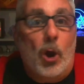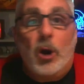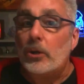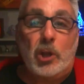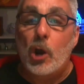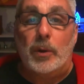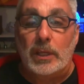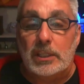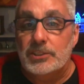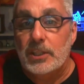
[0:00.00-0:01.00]
aren't going
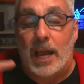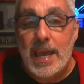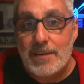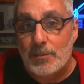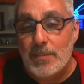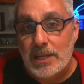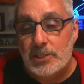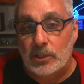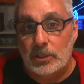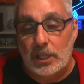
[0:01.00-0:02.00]
because I have a
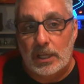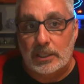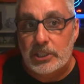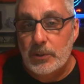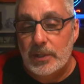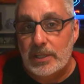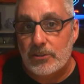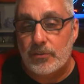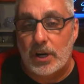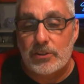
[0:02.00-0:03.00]
mental acuity as
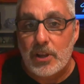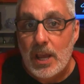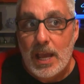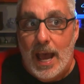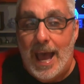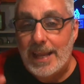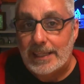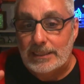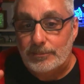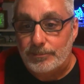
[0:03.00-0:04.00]
far as I can